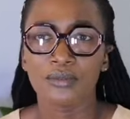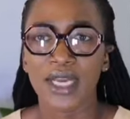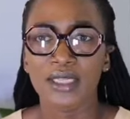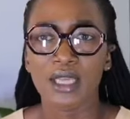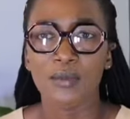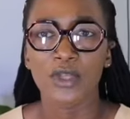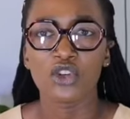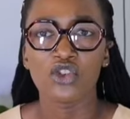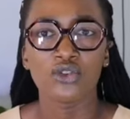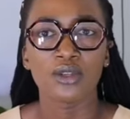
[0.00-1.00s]
to buy
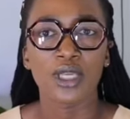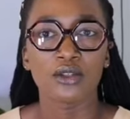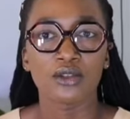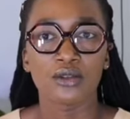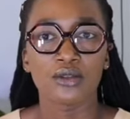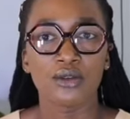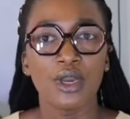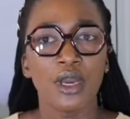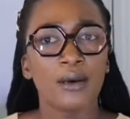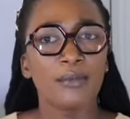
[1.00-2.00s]
something new than to
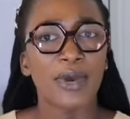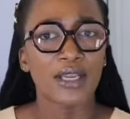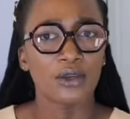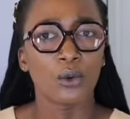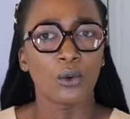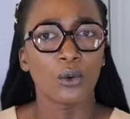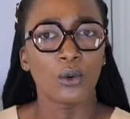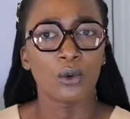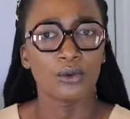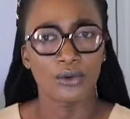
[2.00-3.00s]
buy
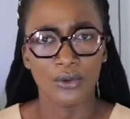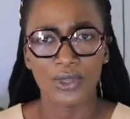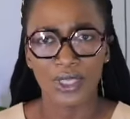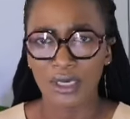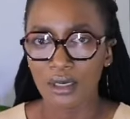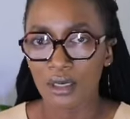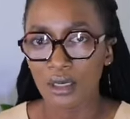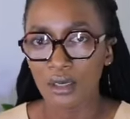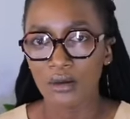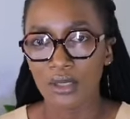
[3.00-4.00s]
your thing.
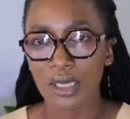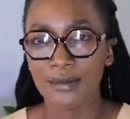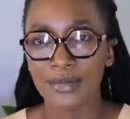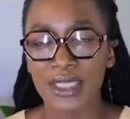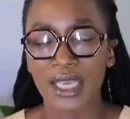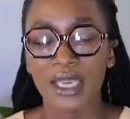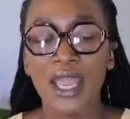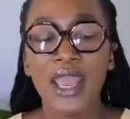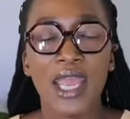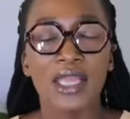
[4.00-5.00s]
You get what I'm saying?
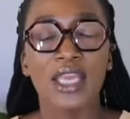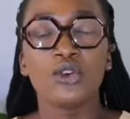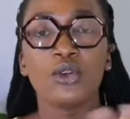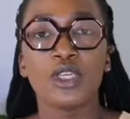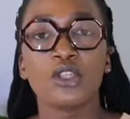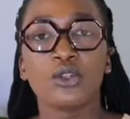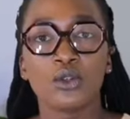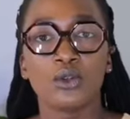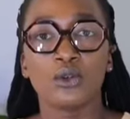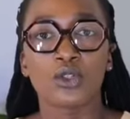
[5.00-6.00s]
And then you need
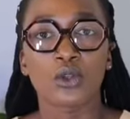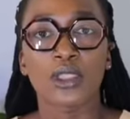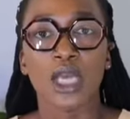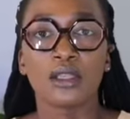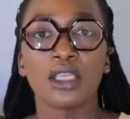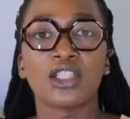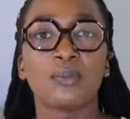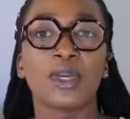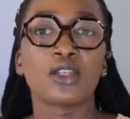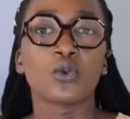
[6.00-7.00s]
to sort out the
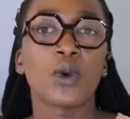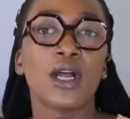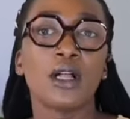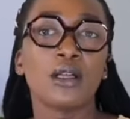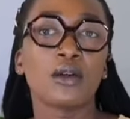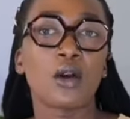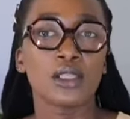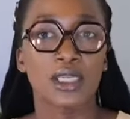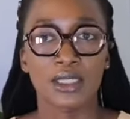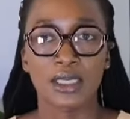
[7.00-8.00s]
shipping as well.
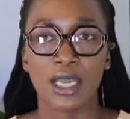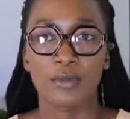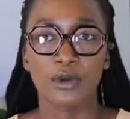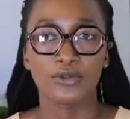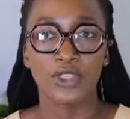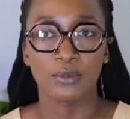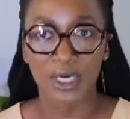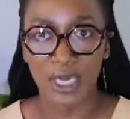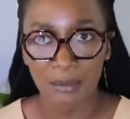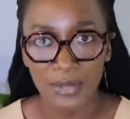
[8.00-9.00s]
Contact a couple of
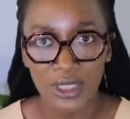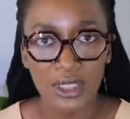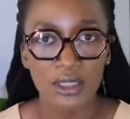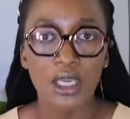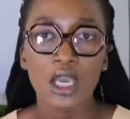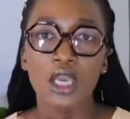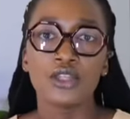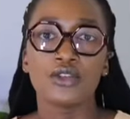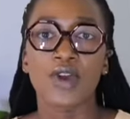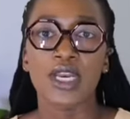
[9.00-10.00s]
shipping companies
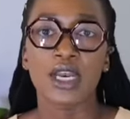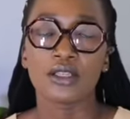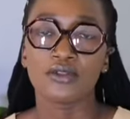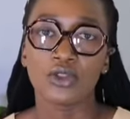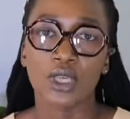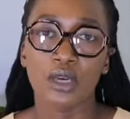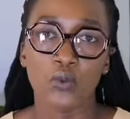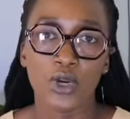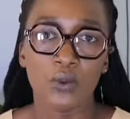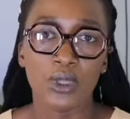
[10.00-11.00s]
to find out if you
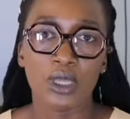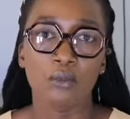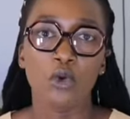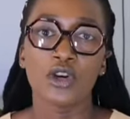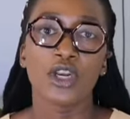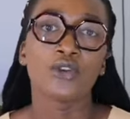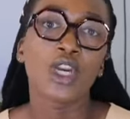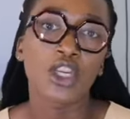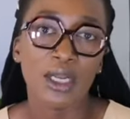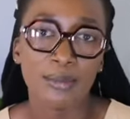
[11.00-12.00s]
can work with them on a
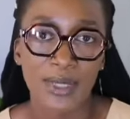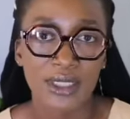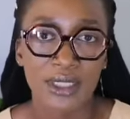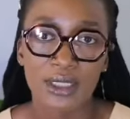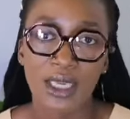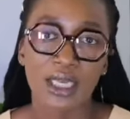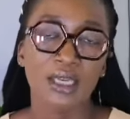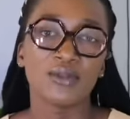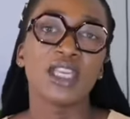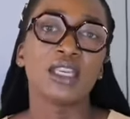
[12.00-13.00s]
regular basis,
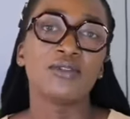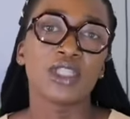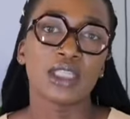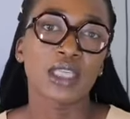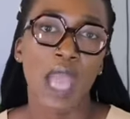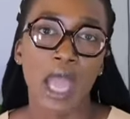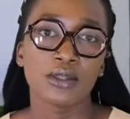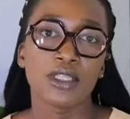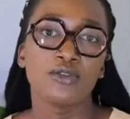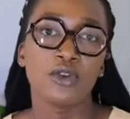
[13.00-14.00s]
and if they give
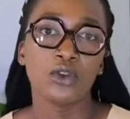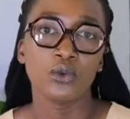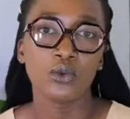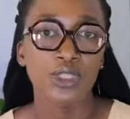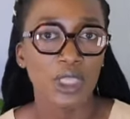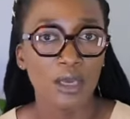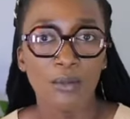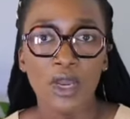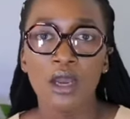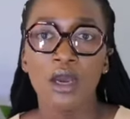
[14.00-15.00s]
discounts if you use
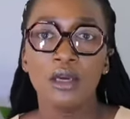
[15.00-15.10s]
them